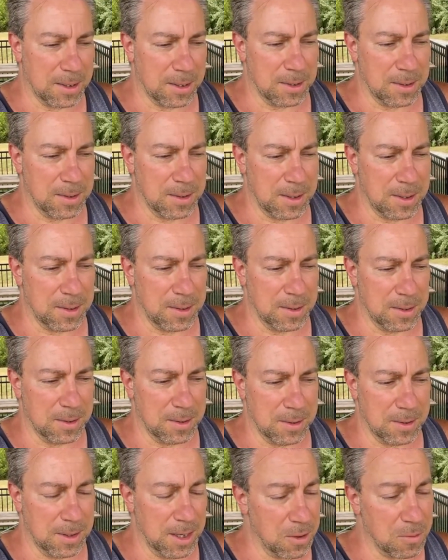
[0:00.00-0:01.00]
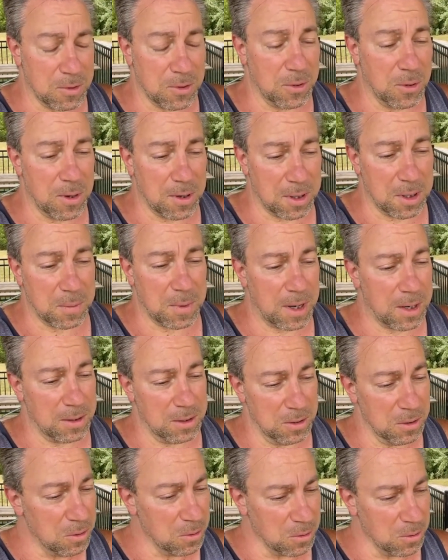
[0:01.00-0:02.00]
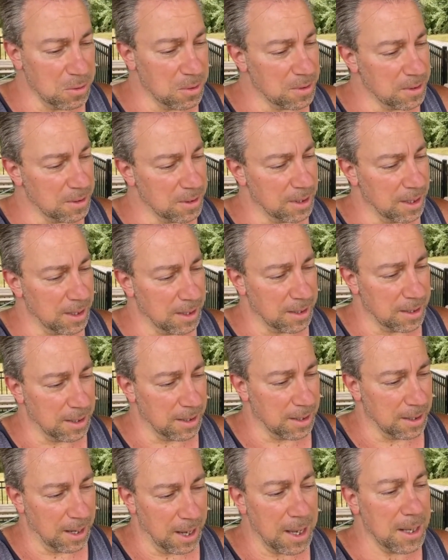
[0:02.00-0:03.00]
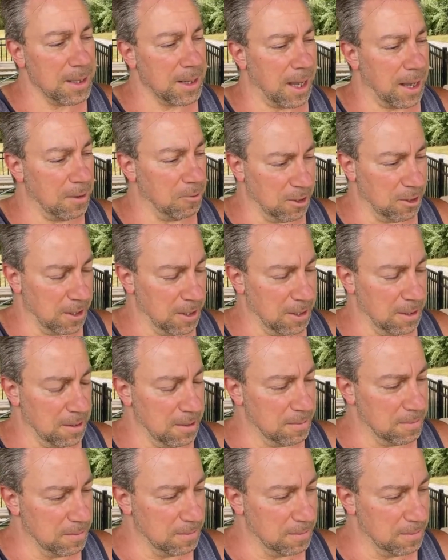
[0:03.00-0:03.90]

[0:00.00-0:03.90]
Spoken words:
She said, they were talking about you and that lady.